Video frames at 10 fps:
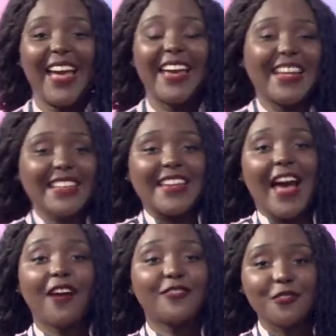It doesn't
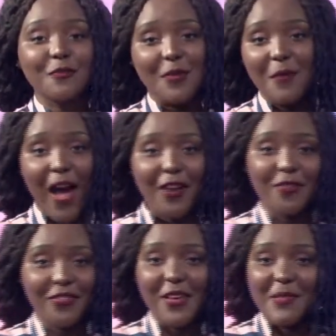have to be one
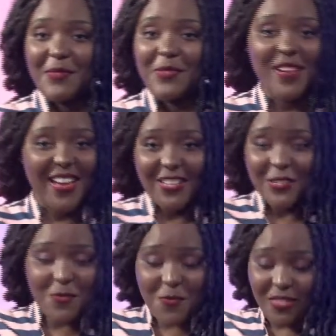of them. You can
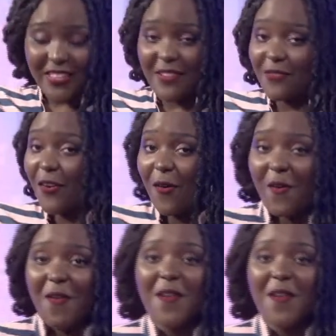do 3, 4.